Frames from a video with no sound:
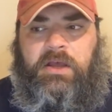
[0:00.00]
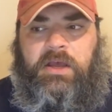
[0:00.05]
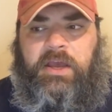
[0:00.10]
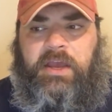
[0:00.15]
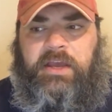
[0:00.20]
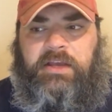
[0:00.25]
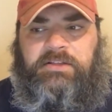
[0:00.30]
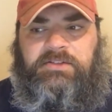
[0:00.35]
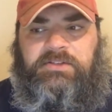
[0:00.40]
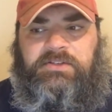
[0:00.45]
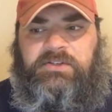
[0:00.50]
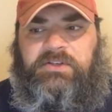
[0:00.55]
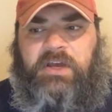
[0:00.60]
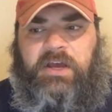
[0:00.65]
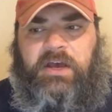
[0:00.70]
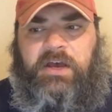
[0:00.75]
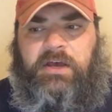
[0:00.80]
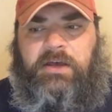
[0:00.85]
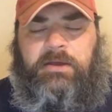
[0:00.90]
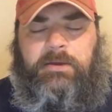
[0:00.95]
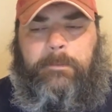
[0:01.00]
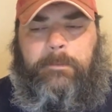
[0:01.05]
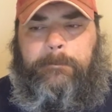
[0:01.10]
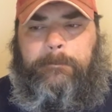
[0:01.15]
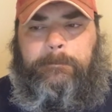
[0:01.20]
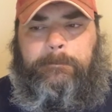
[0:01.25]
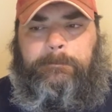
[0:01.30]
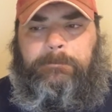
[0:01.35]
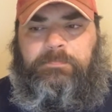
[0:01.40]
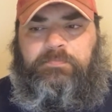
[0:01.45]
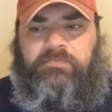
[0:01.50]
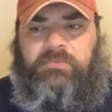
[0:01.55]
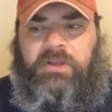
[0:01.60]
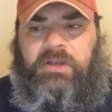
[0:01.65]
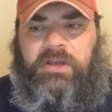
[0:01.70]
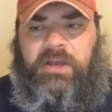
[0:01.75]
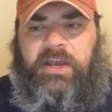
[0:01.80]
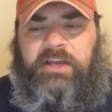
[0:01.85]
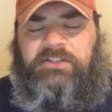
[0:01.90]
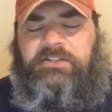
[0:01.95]
It's
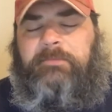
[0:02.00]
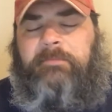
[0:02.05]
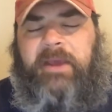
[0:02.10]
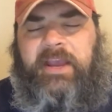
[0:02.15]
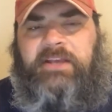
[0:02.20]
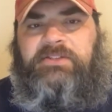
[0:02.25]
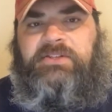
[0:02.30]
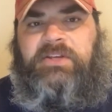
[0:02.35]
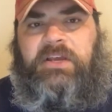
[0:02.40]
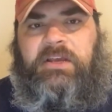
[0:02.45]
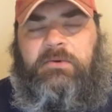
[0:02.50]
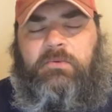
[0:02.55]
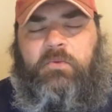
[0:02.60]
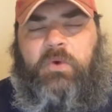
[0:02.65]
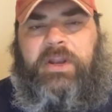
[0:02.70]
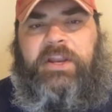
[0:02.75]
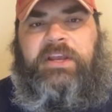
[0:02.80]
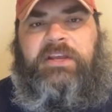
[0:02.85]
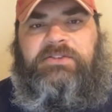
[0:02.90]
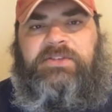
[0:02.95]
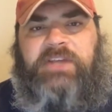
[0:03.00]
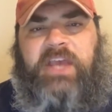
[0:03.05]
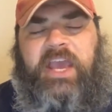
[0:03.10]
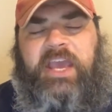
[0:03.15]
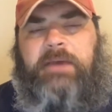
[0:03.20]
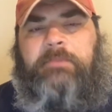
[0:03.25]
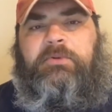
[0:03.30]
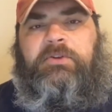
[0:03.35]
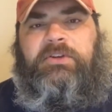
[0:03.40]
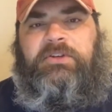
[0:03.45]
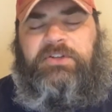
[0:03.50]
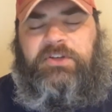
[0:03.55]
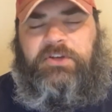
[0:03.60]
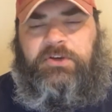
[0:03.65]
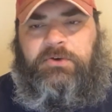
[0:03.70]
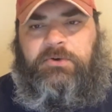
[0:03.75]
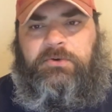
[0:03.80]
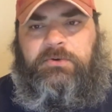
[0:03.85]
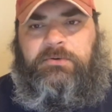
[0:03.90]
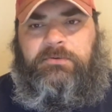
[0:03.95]
amazing what he's able to
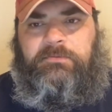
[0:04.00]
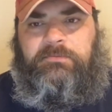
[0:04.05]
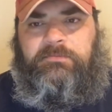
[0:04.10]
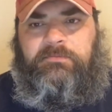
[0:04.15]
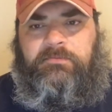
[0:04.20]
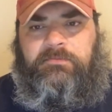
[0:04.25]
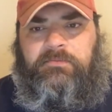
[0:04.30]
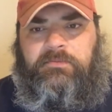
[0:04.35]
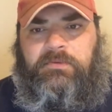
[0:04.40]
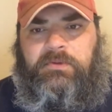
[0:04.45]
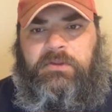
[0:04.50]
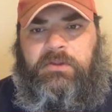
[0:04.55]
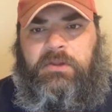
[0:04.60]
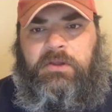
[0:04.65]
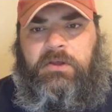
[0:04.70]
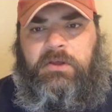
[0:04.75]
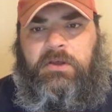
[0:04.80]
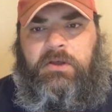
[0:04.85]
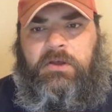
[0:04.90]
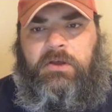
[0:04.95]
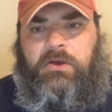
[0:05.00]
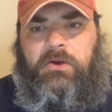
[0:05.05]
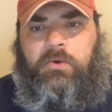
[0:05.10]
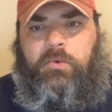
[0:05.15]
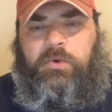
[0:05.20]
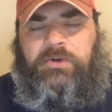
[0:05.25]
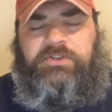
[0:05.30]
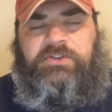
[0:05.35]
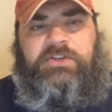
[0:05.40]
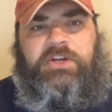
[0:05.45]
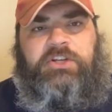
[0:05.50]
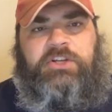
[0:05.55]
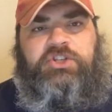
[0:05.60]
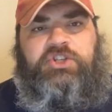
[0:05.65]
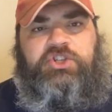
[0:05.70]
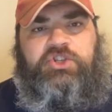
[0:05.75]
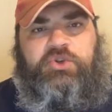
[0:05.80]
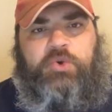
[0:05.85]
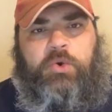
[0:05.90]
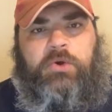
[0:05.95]
do with such
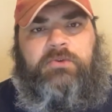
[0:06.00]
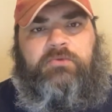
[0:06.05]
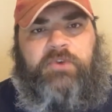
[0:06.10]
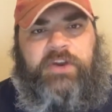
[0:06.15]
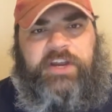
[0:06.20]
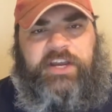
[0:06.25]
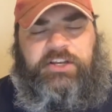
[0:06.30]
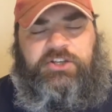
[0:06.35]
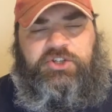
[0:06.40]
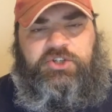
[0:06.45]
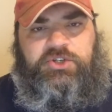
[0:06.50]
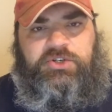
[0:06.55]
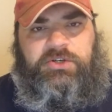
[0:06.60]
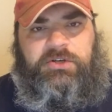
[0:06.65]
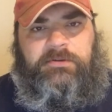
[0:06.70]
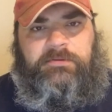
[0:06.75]
short reach.